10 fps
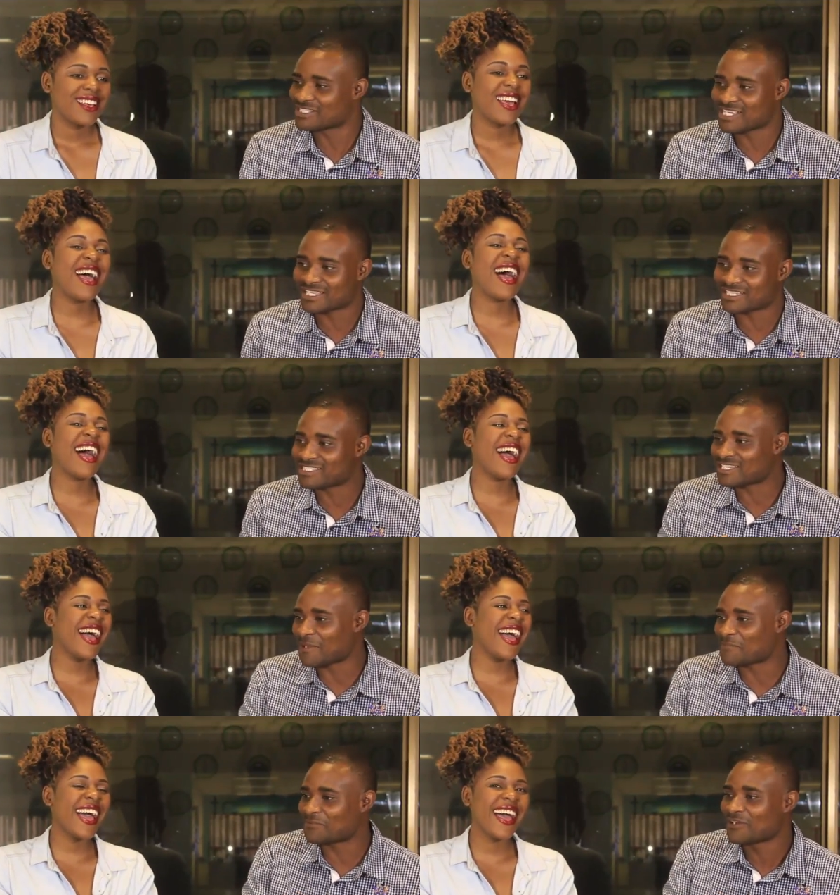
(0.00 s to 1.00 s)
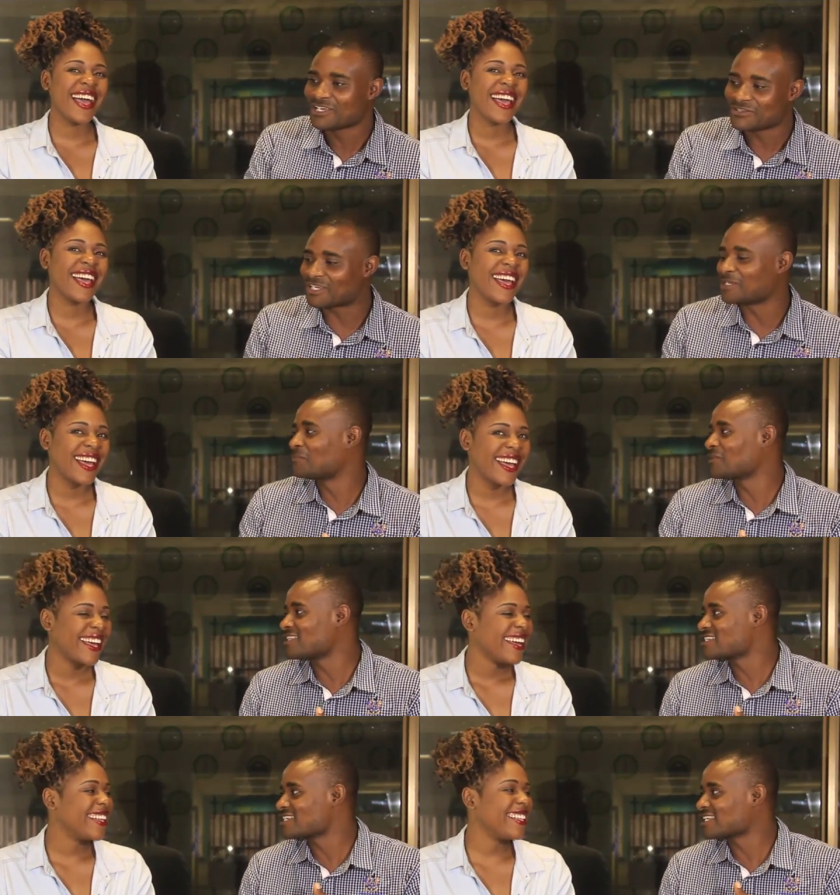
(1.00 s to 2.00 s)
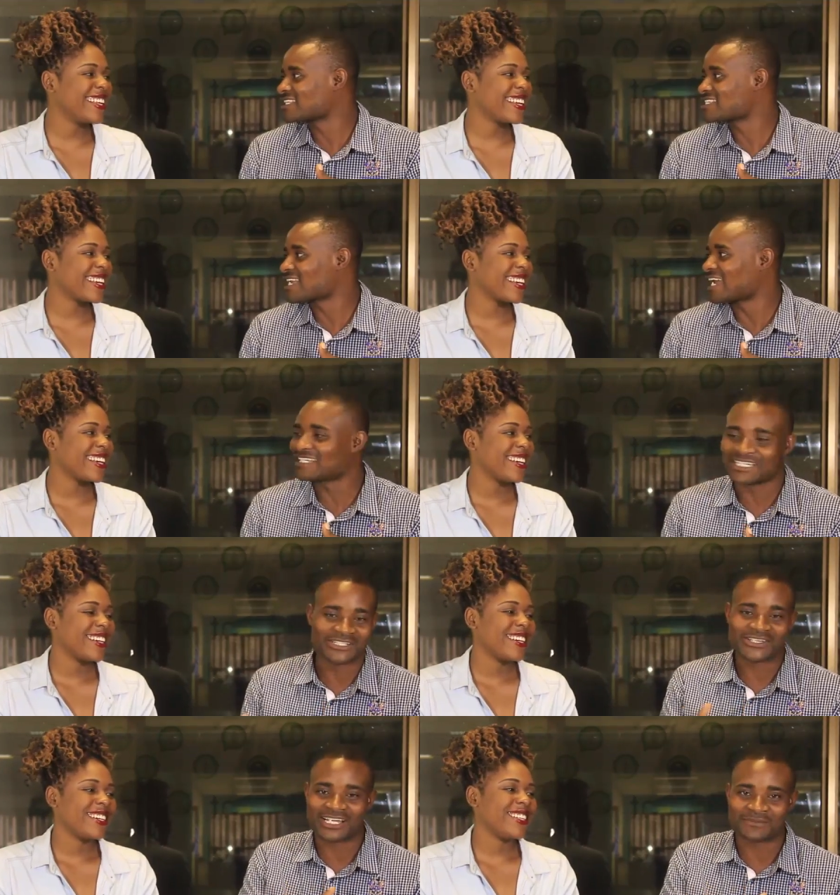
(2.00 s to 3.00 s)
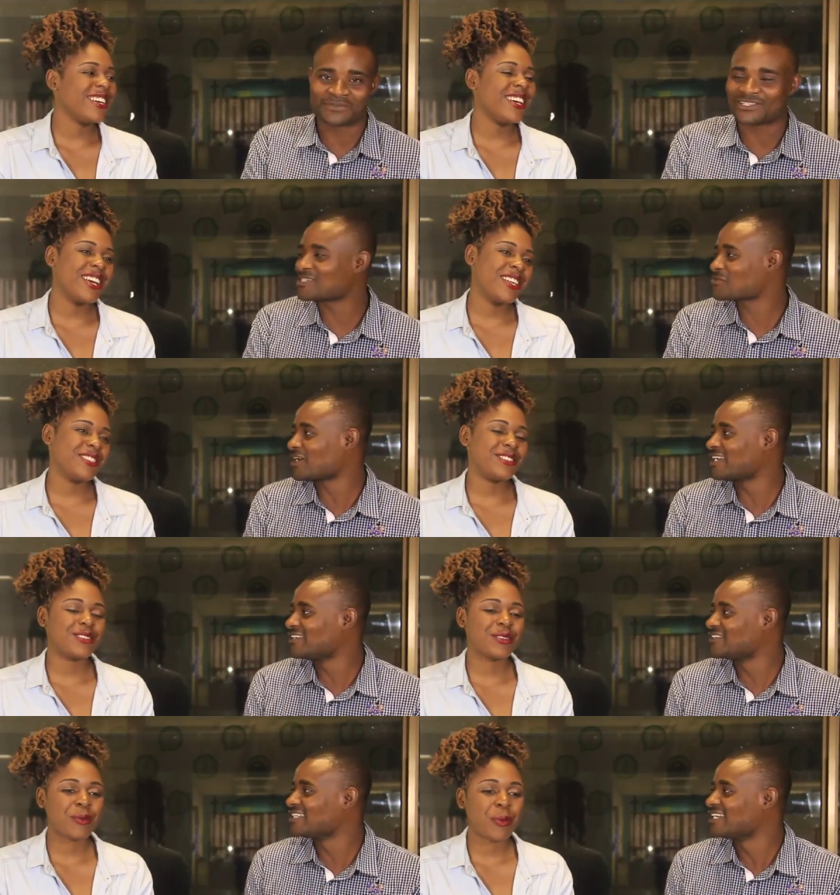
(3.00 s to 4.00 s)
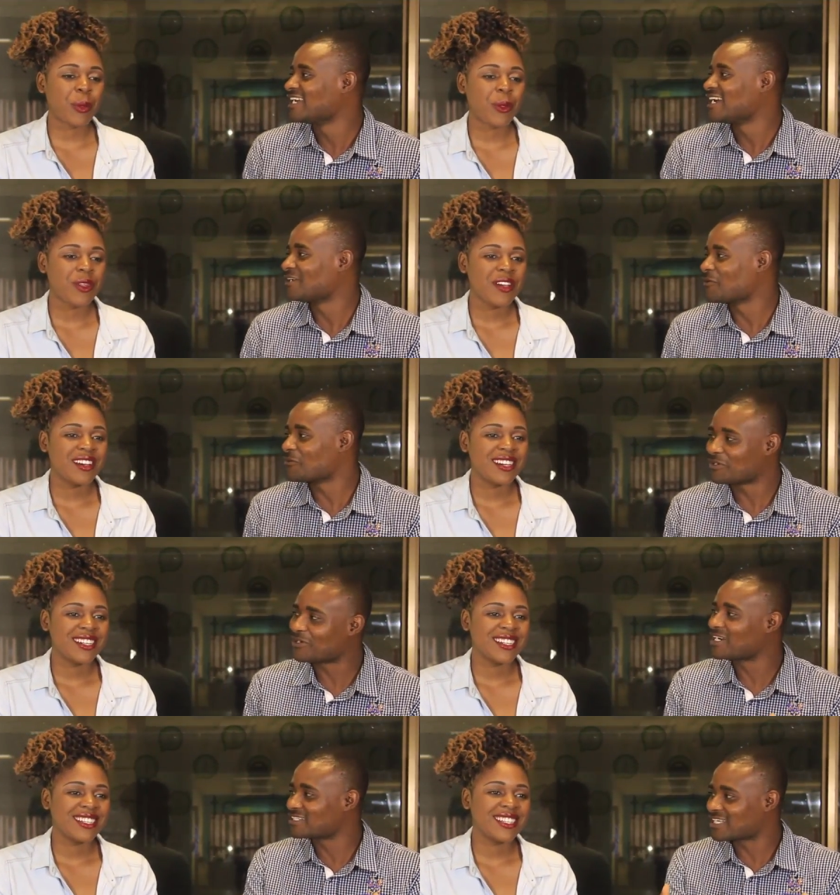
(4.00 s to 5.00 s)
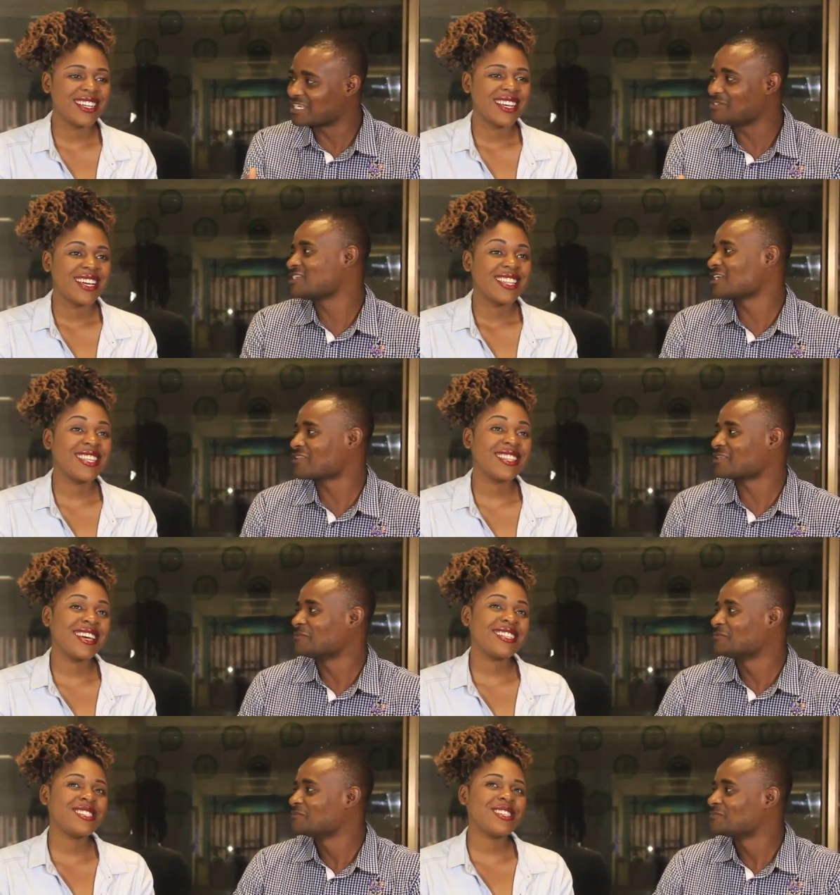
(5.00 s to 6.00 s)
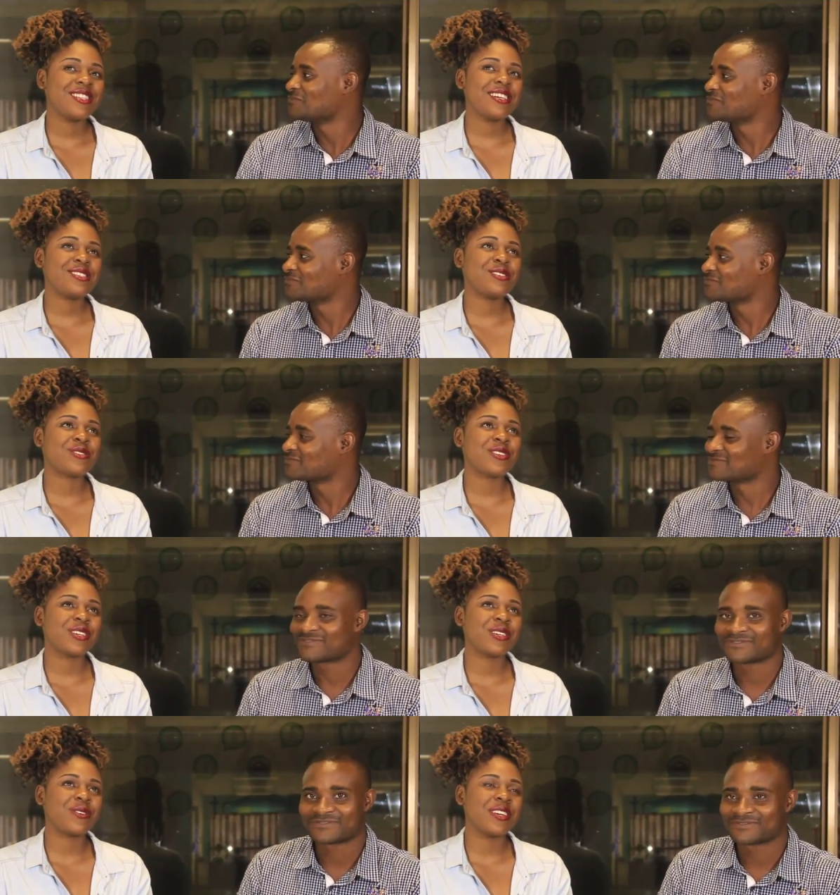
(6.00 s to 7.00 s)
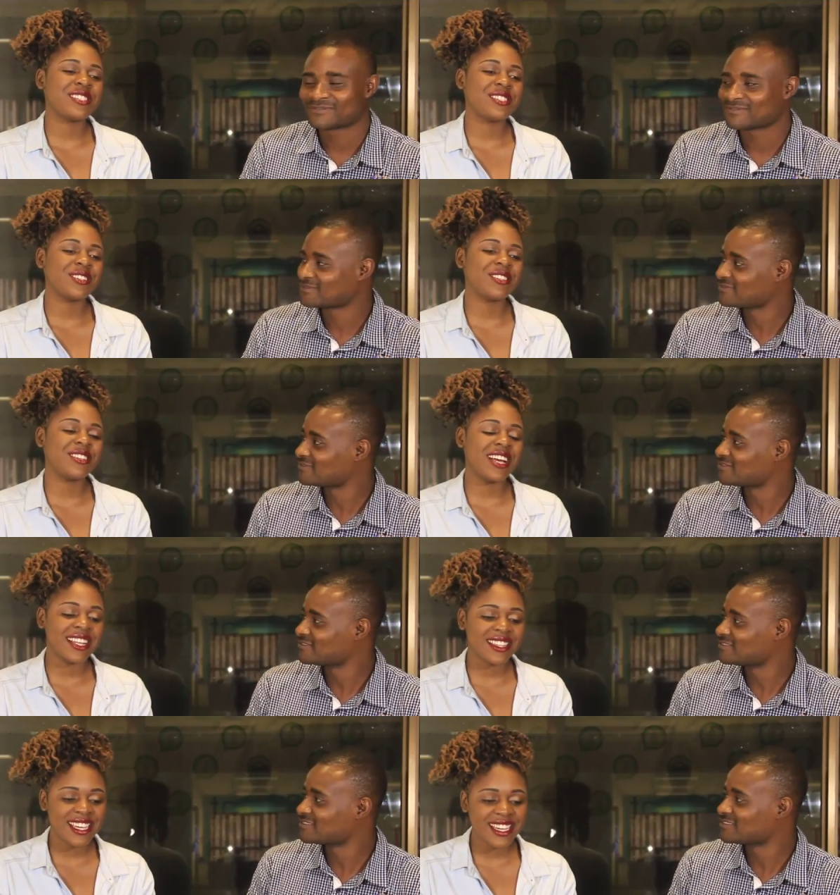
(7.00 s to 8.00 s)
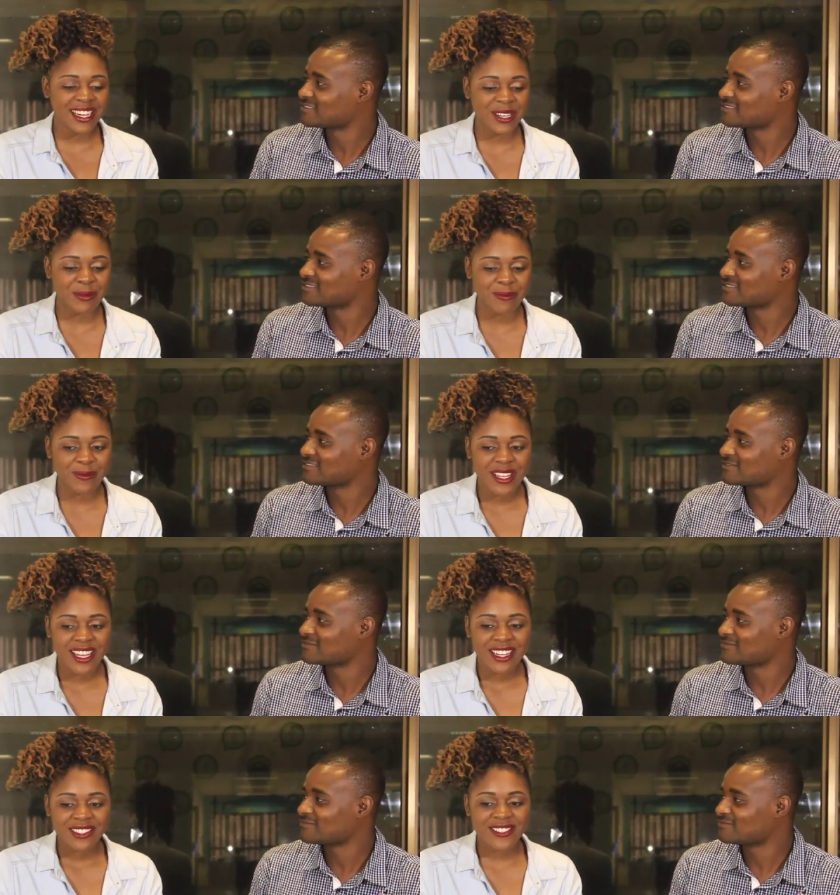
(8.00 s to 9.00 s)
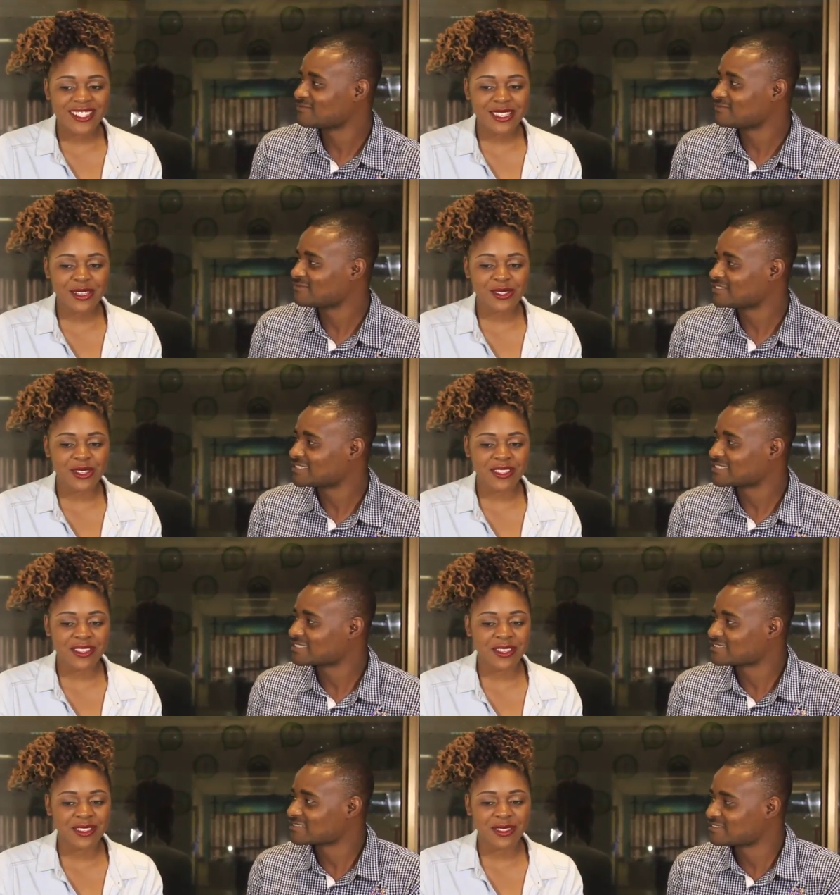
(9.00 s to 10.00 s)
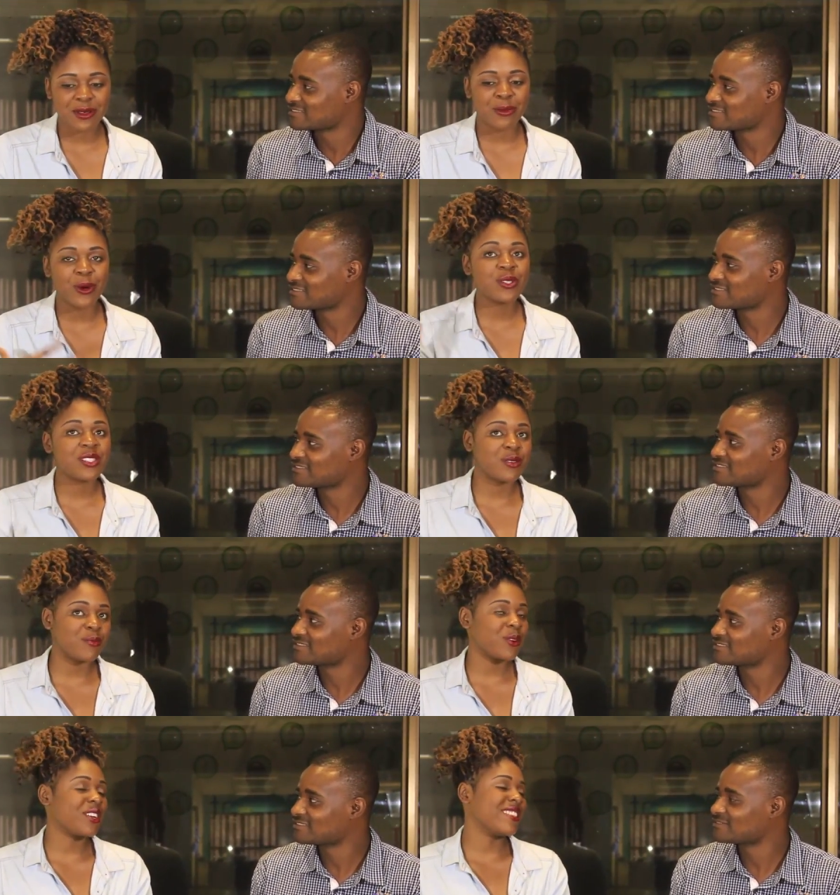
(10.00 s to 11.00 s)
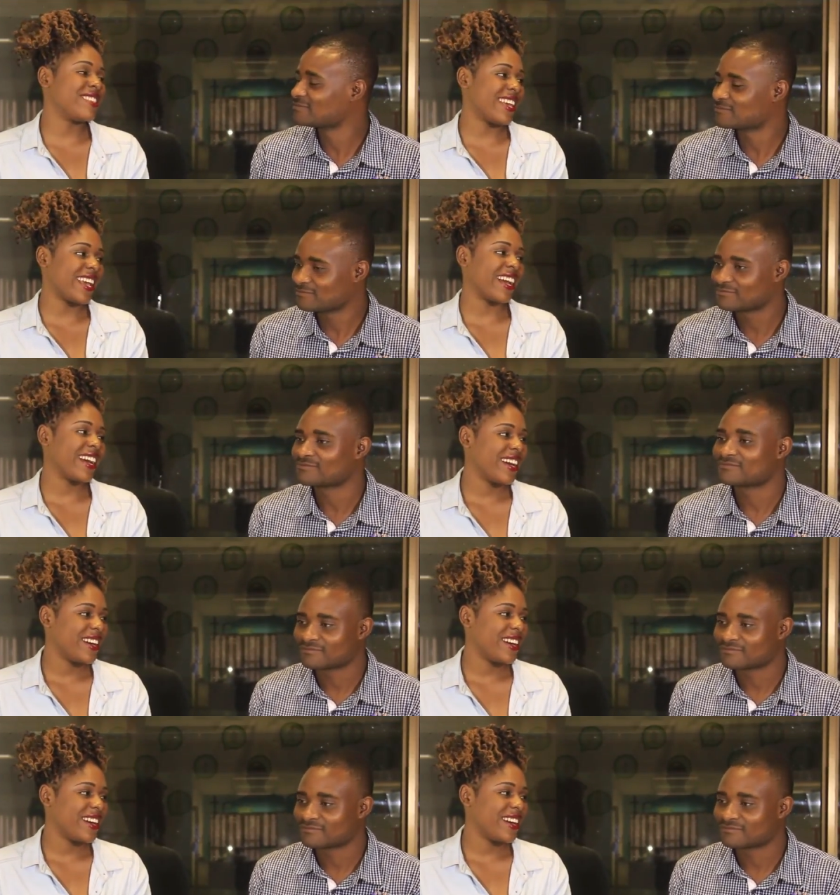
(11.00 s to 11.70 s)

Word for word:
Speaker 1: are saying this type you can put this type, like, this kind and you can't put this one on the, oh, oh, uh, can you tell them that's
Speaker 2: a that's a tricky question you know i think um, dressing is not the the most important thing